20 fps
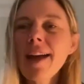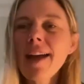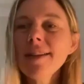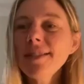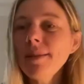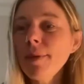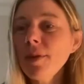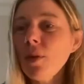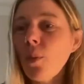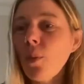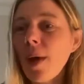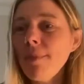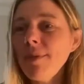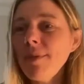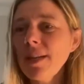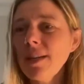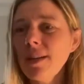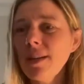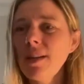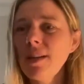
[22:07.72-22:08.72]
about the
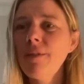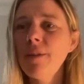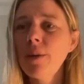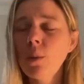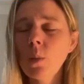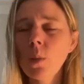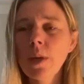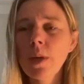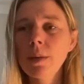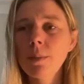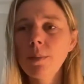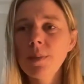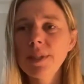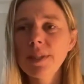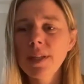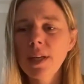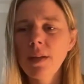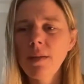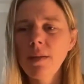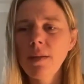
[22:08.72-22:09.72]
webbing and if it rips
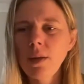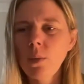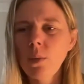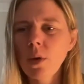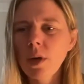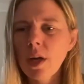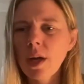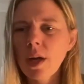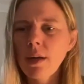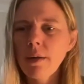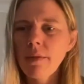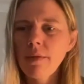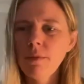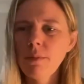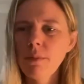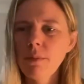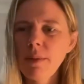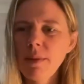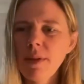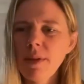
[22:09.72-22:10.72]
and like what kind of,
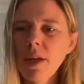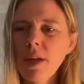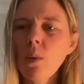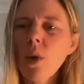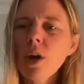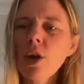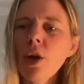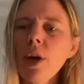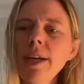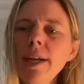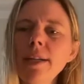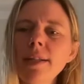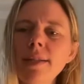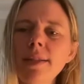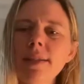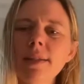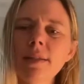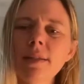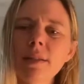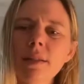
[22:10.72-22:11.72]
maybe like what grade it
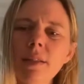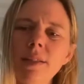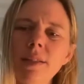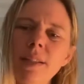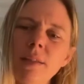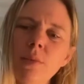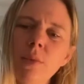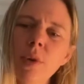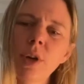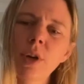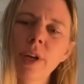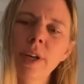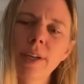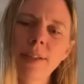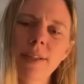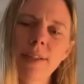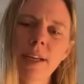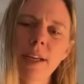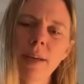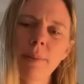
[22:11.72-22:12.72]
says what grade
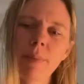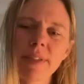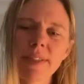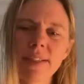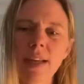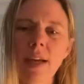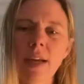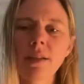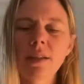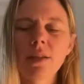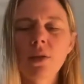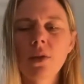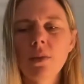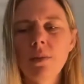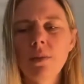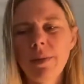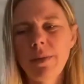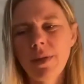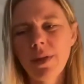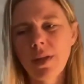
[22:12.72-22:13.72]
tape is that? So
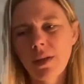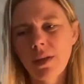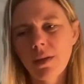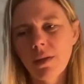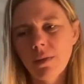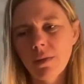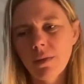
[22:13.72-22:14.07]
maybe like.